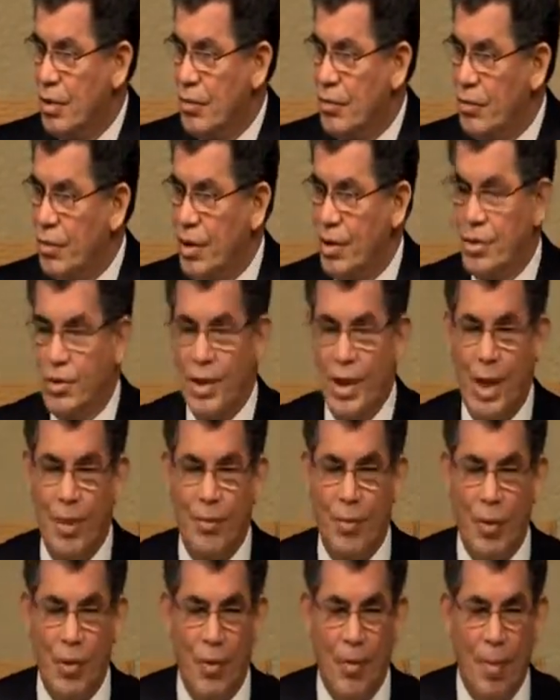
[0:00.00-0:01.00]
For
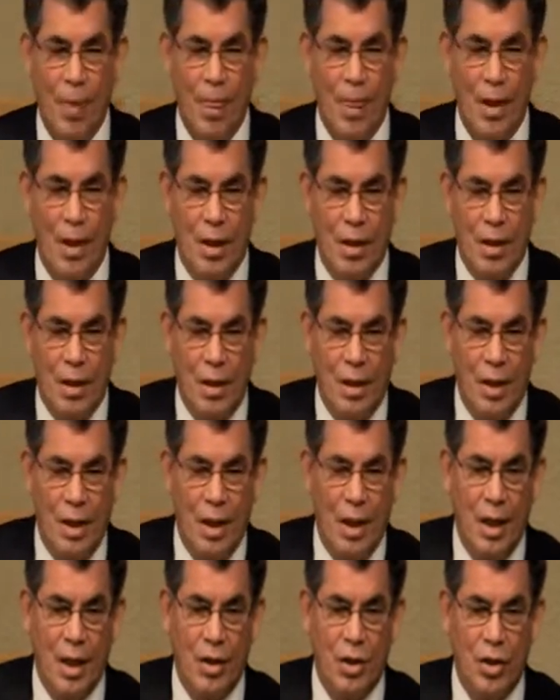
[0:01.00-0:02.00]
example,
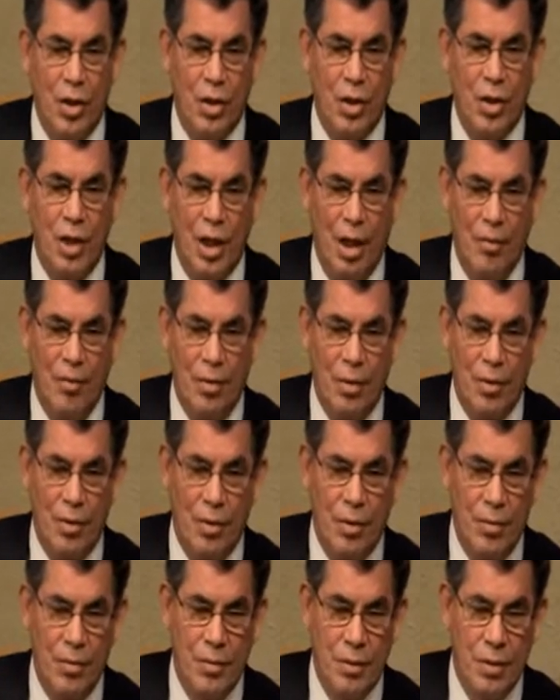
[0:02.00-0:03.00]
a cucumber.
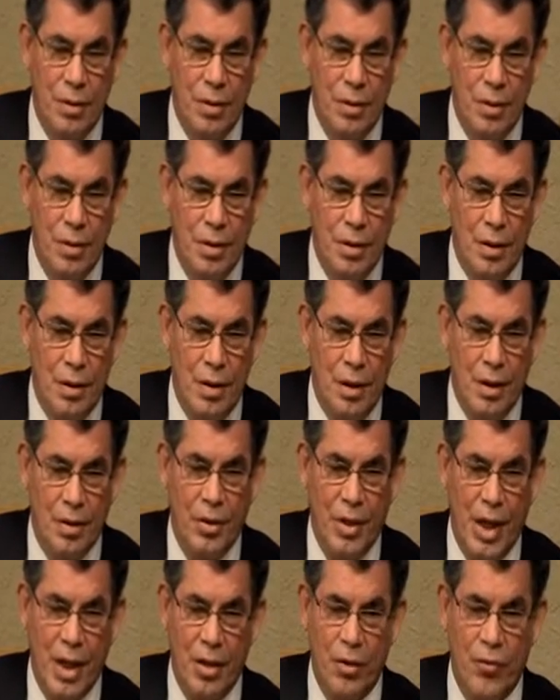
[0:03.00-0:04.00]
Is
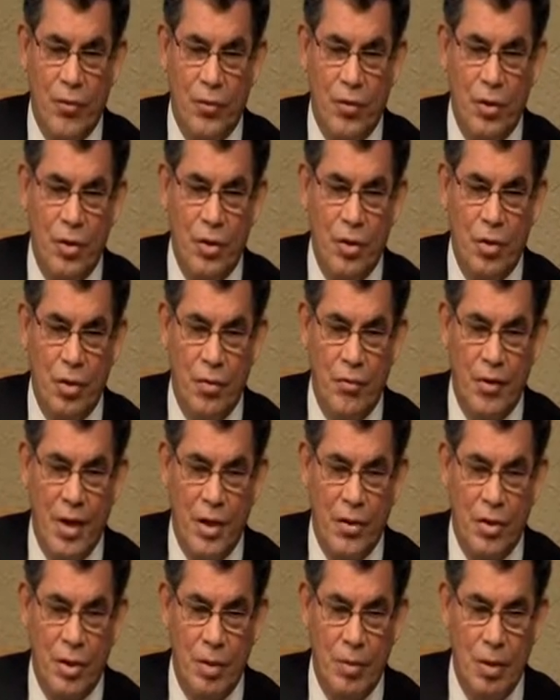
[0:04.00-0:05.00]
that a fruit or a
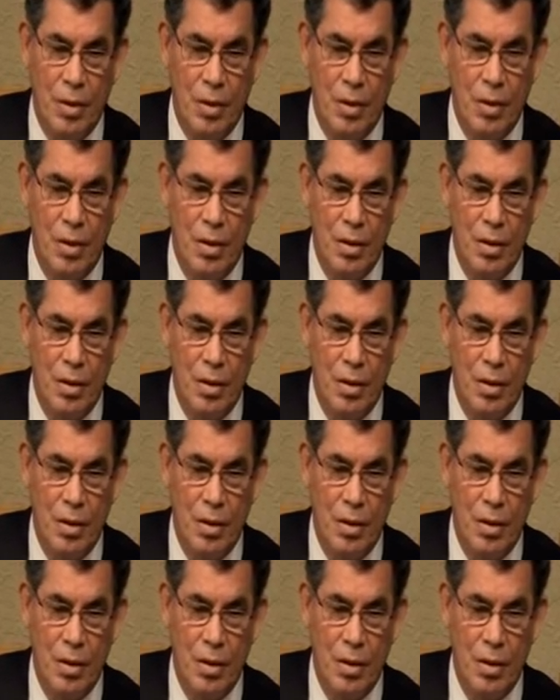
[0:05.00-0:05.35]
vegetable?